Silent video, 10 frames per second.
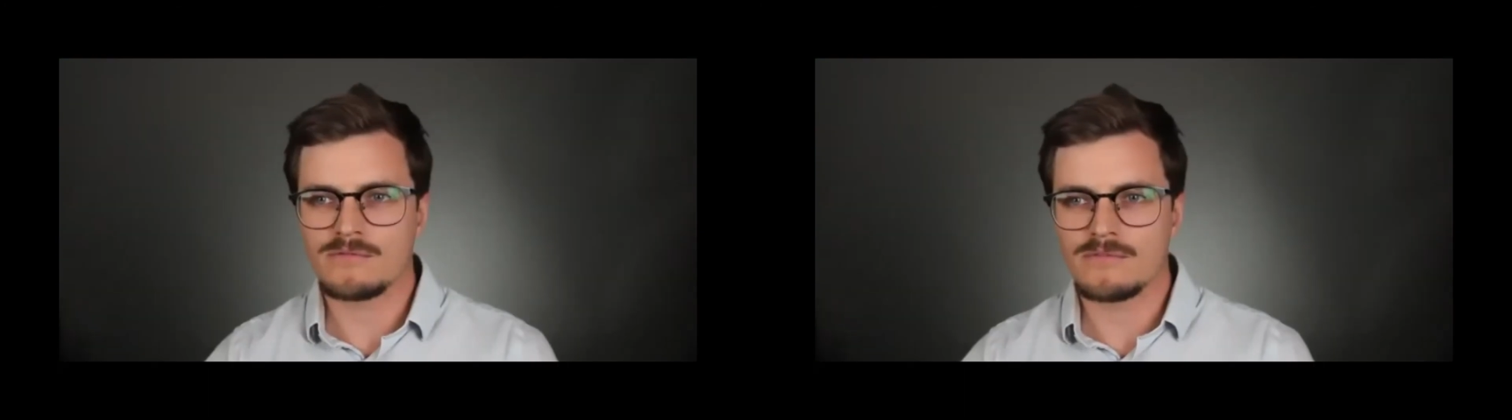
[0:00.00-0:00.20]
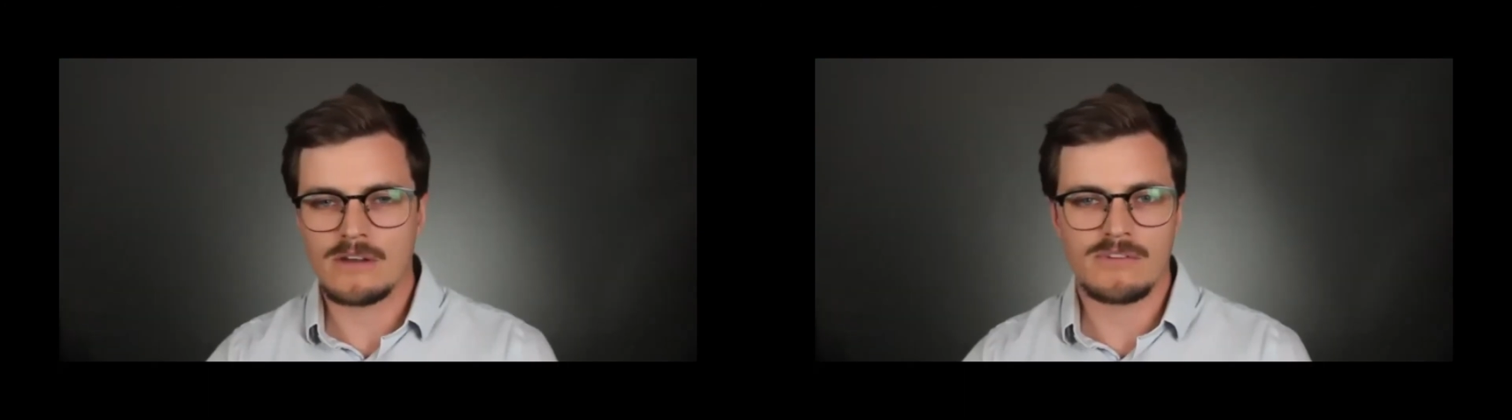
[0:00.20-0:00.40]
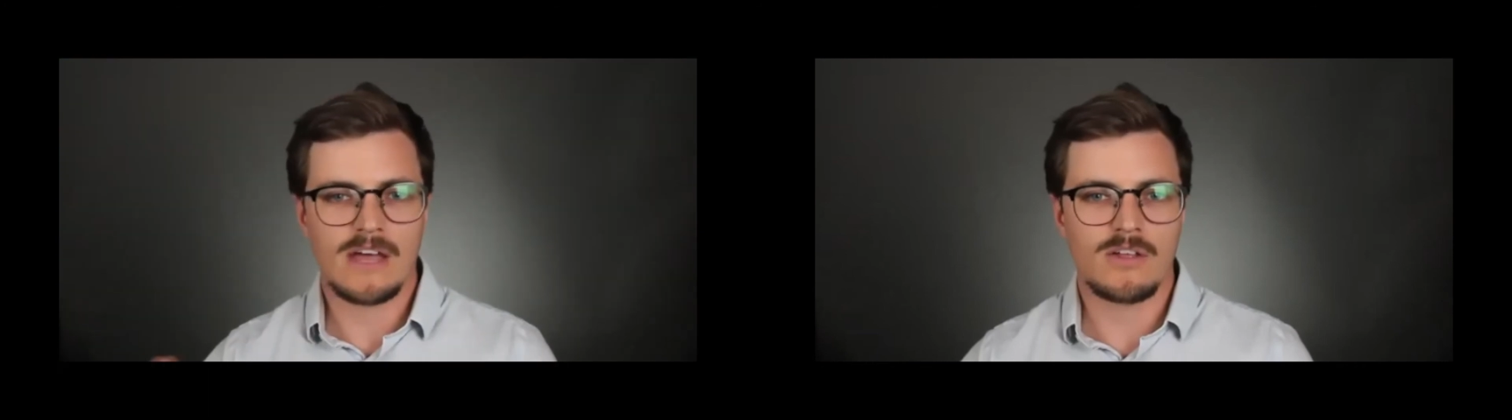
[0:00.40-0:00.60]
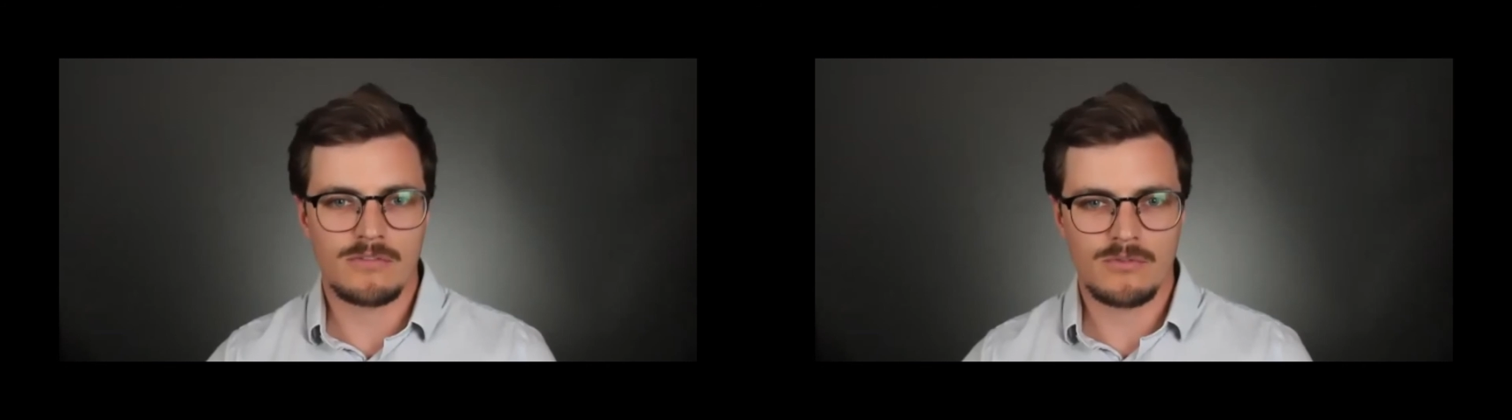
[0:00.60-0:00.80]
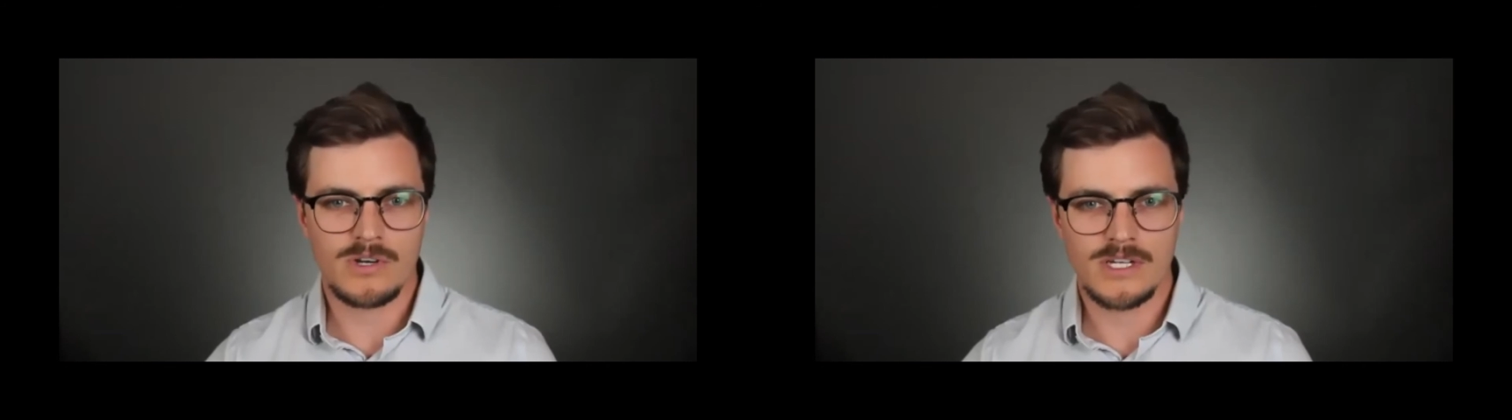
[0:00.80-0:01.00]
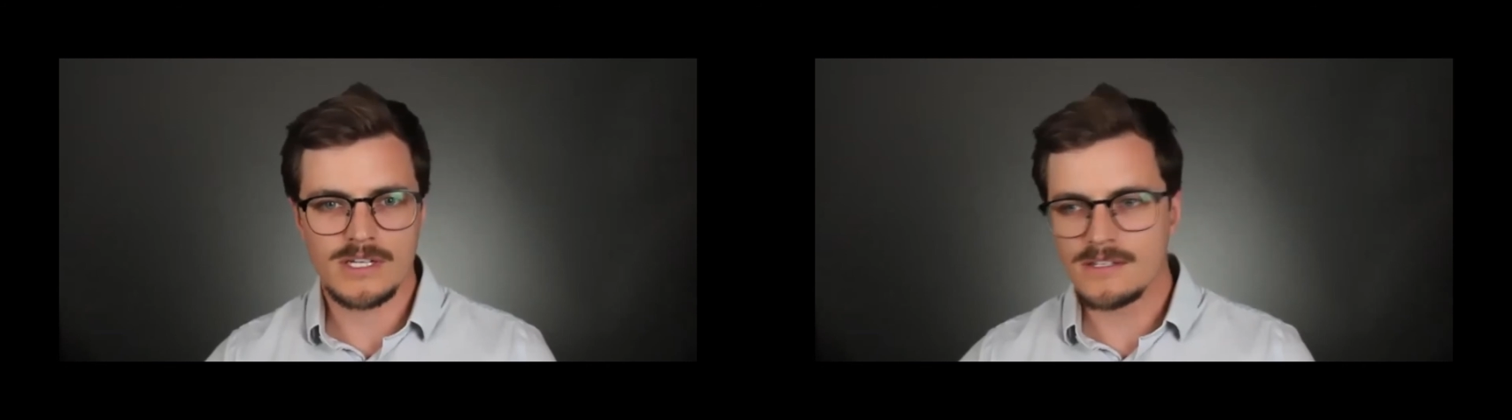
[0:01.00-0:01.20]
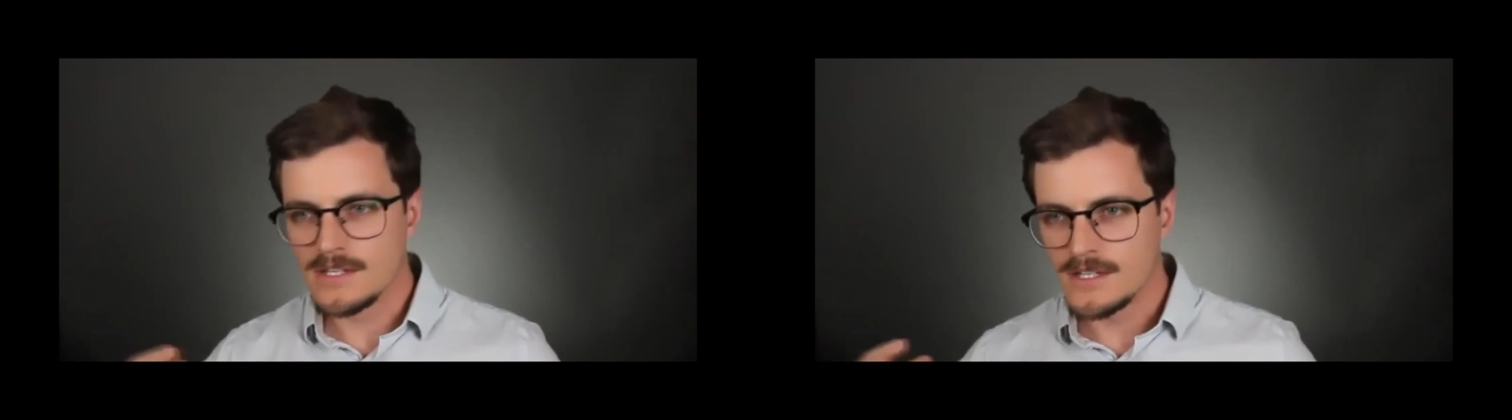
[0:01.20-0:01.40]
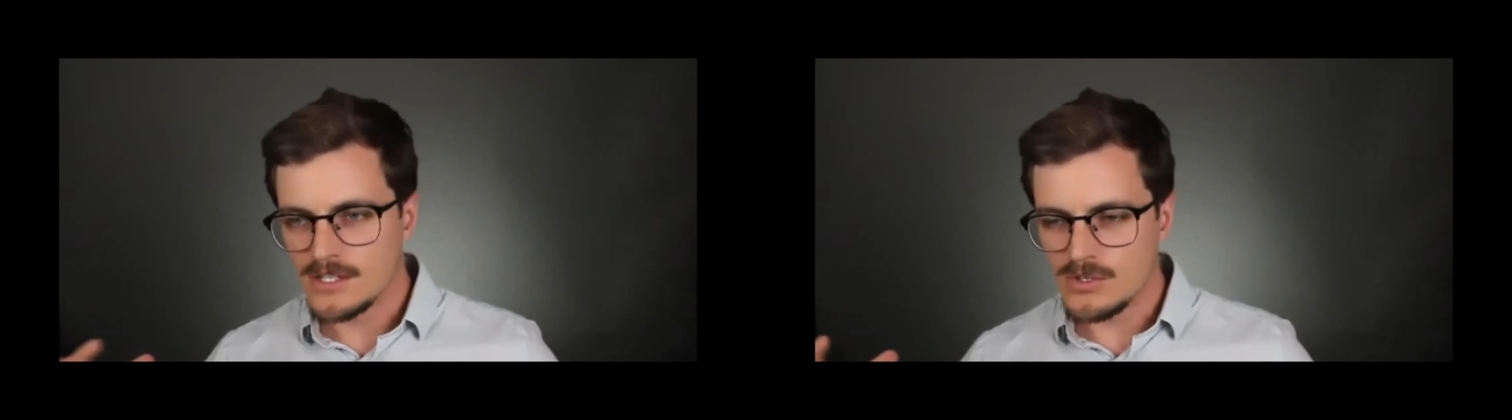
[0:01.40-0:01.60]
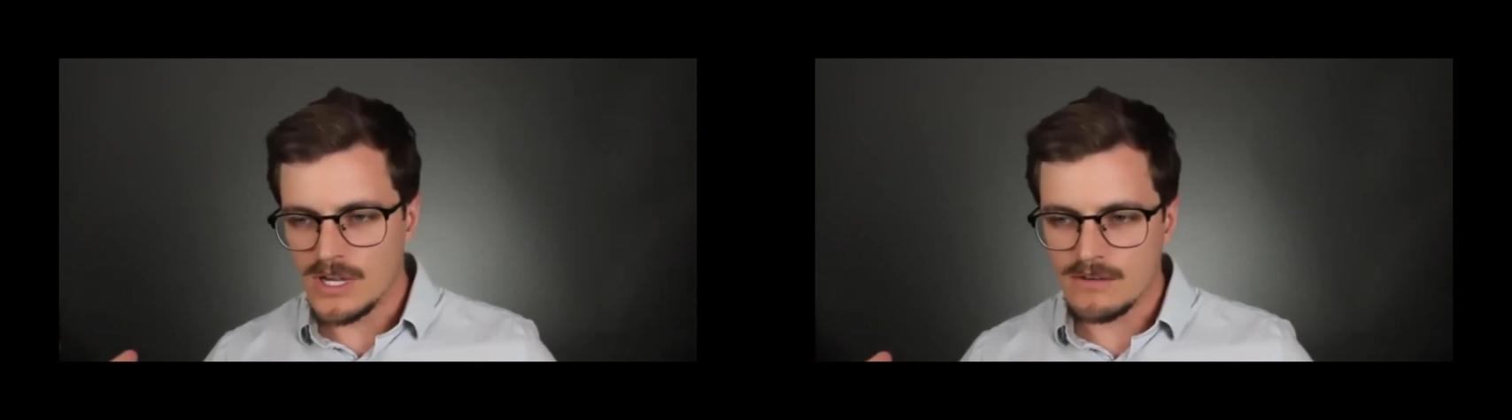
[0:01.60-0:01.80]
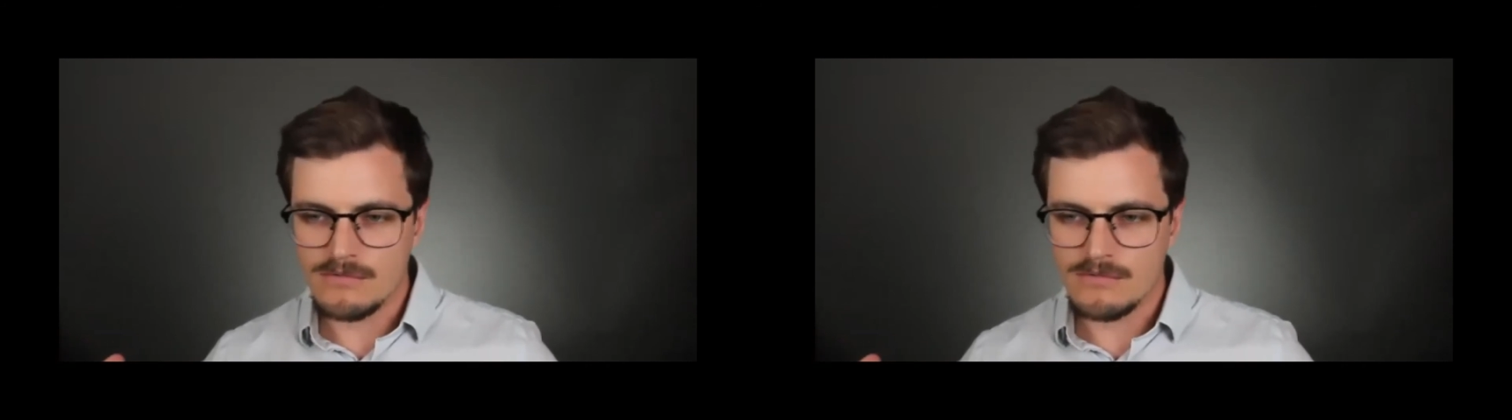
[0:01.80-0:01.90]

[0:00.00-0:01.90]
California, and you have